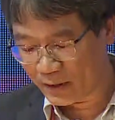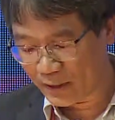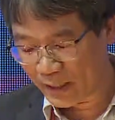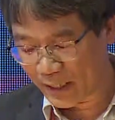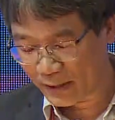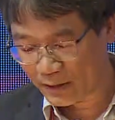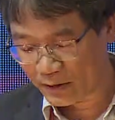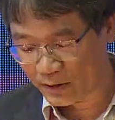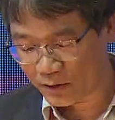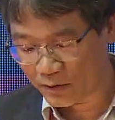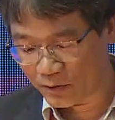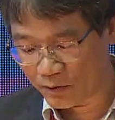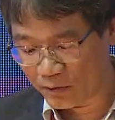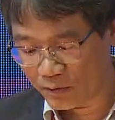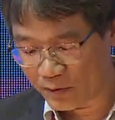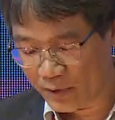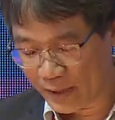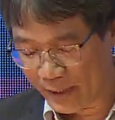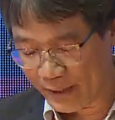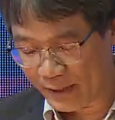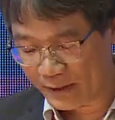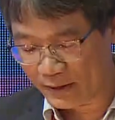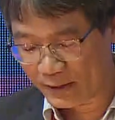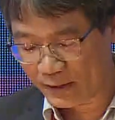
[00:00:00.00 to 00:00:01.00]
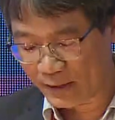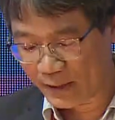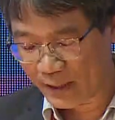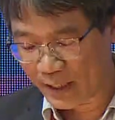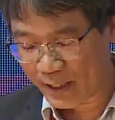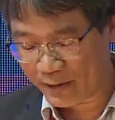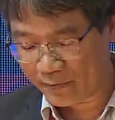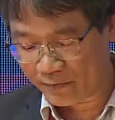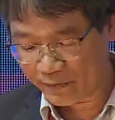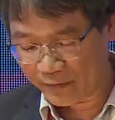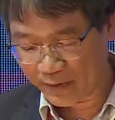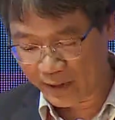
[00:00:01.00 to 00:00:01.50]
last 2 days. And
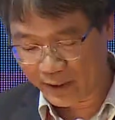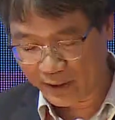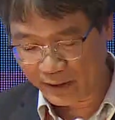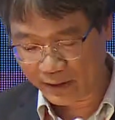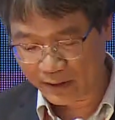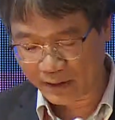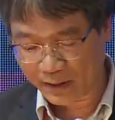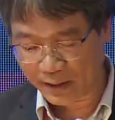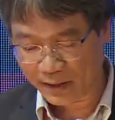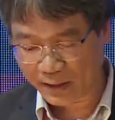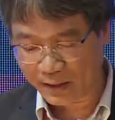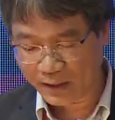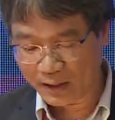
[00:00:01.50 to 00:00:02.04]
I think that